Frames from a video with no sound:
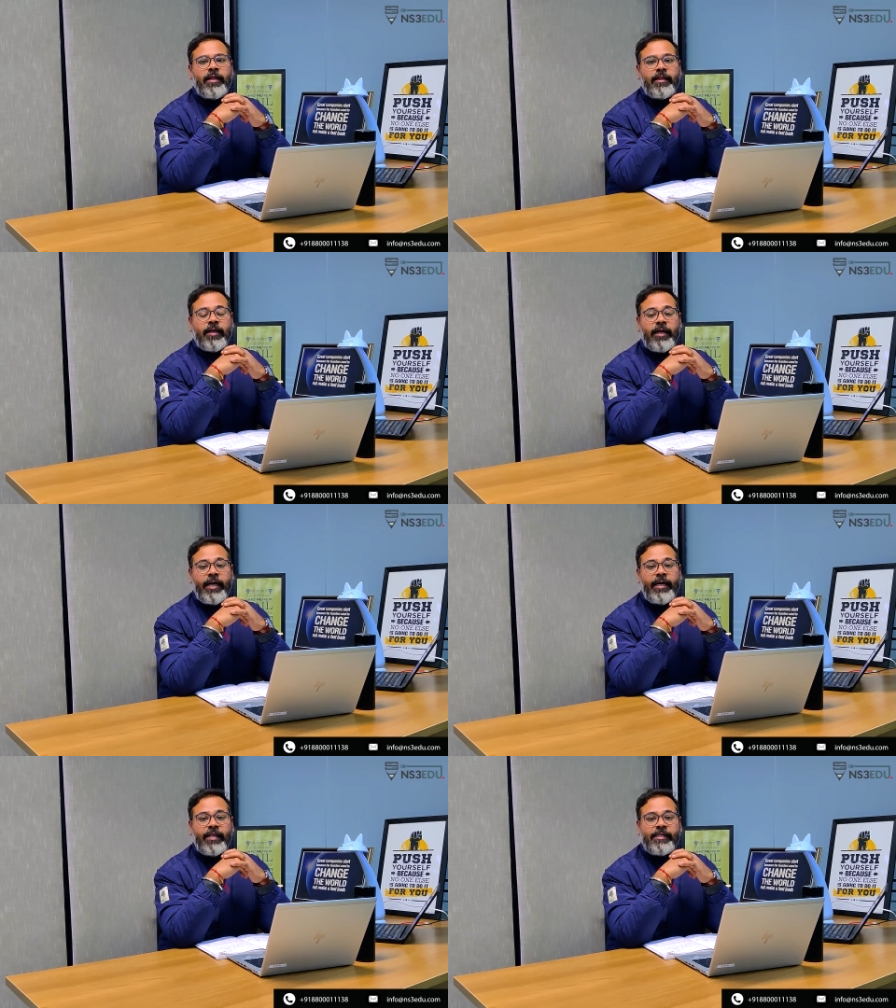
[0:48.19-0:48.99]
the
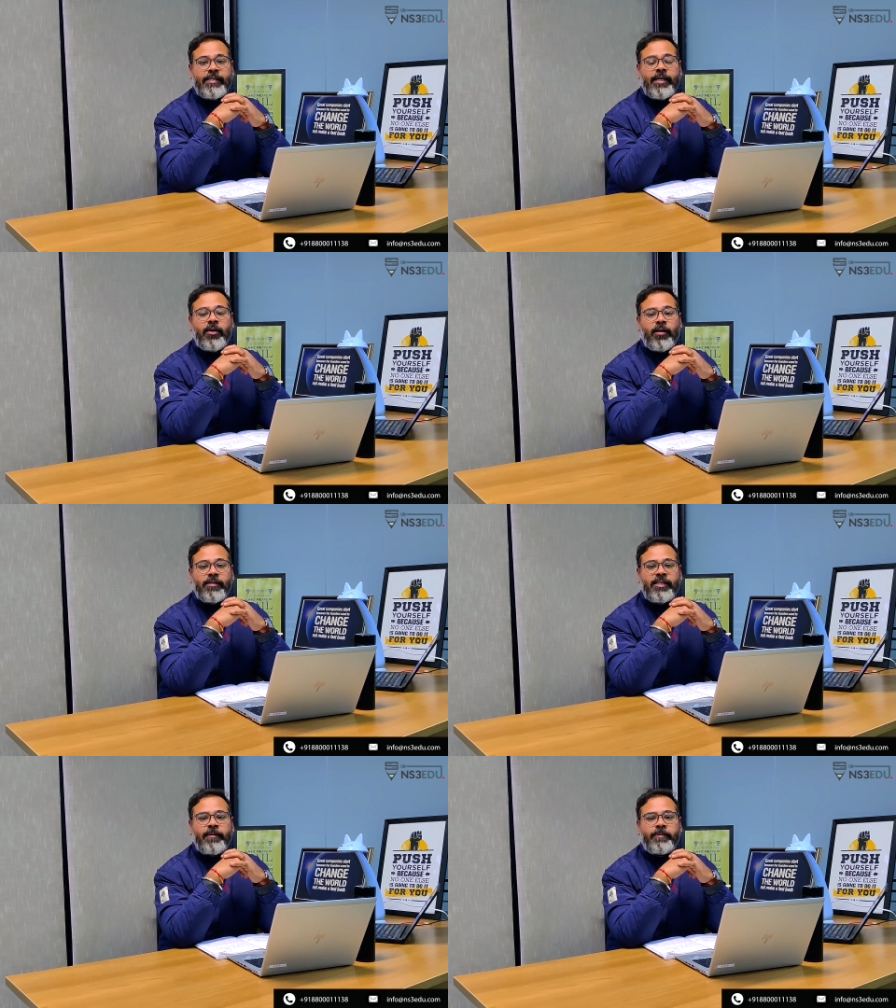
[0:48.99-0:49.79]
industry
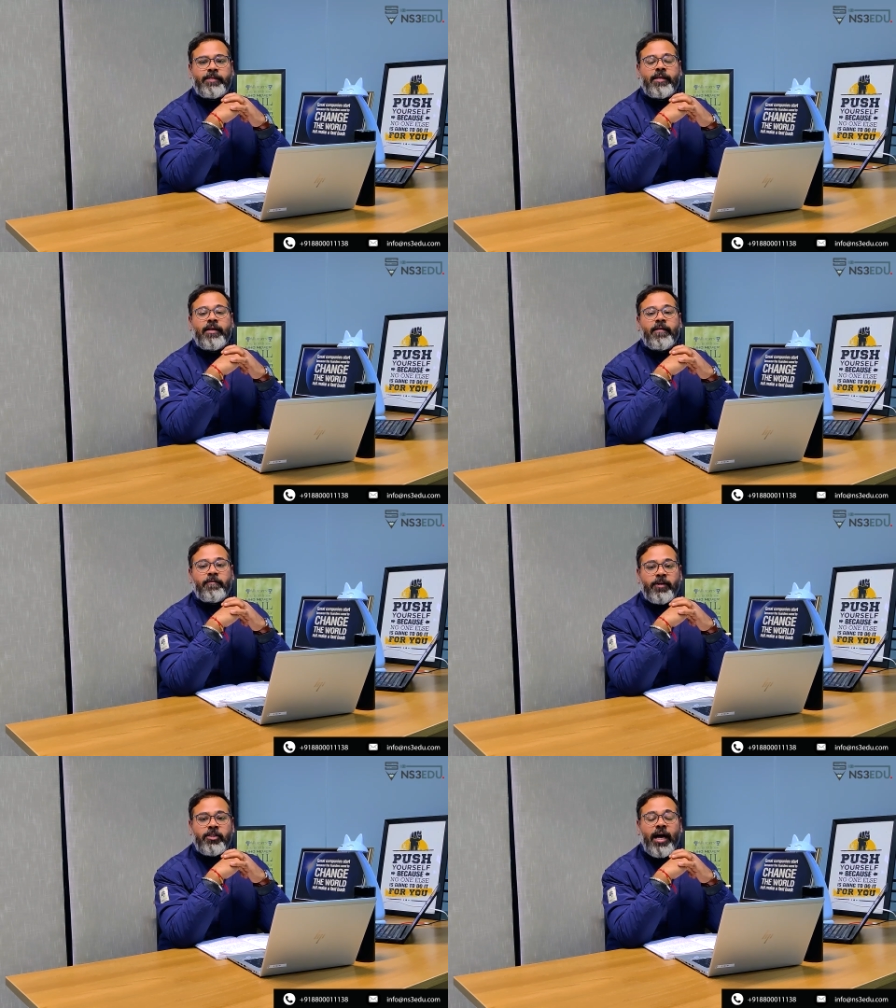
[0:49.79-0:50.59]
concepts
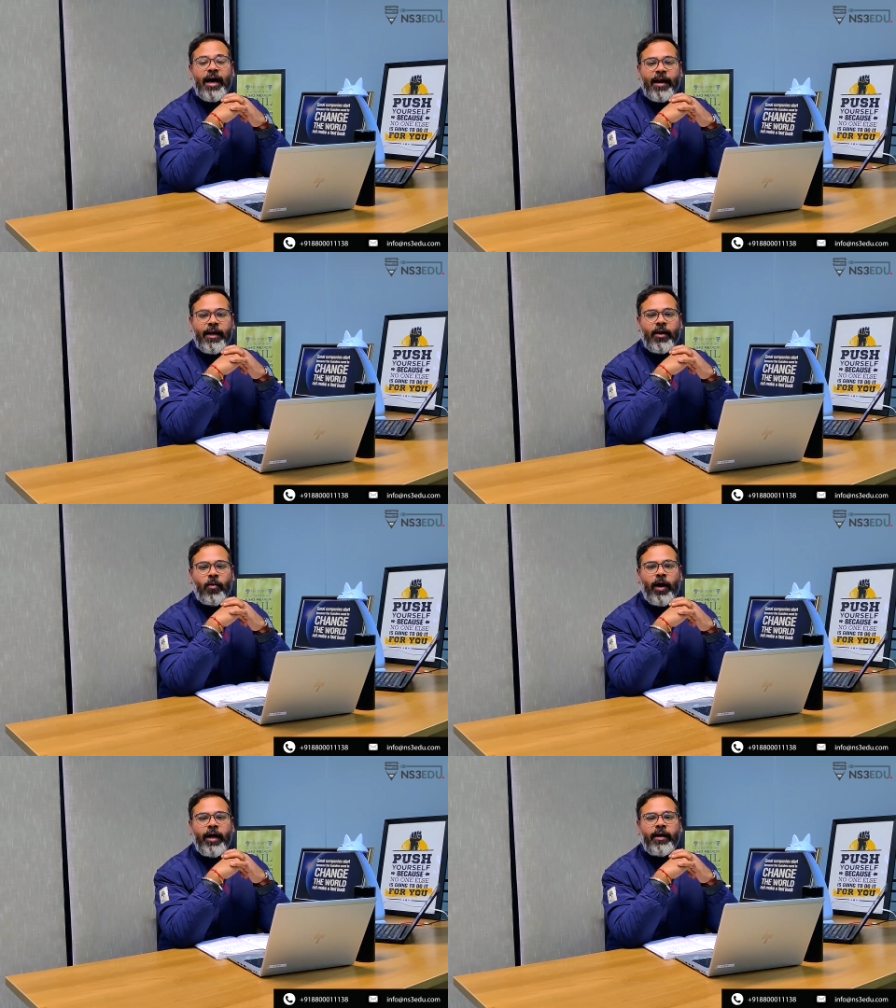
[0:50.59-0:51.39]
which are
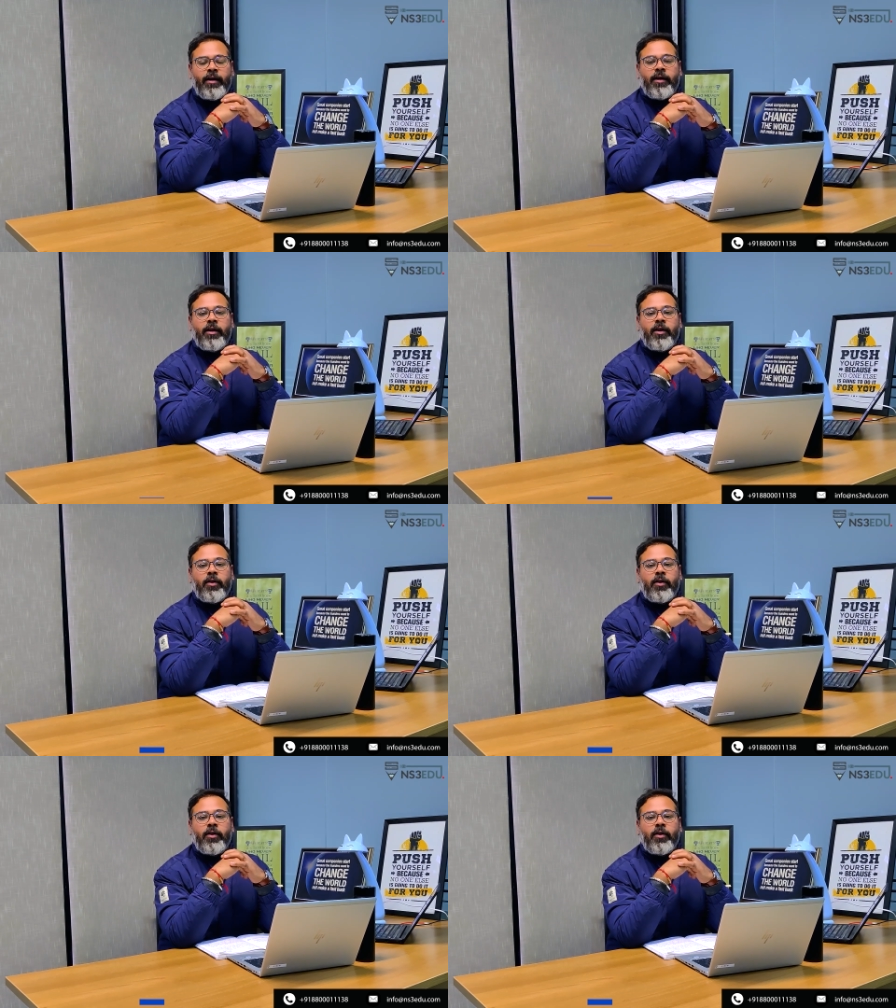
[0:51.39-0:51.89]
required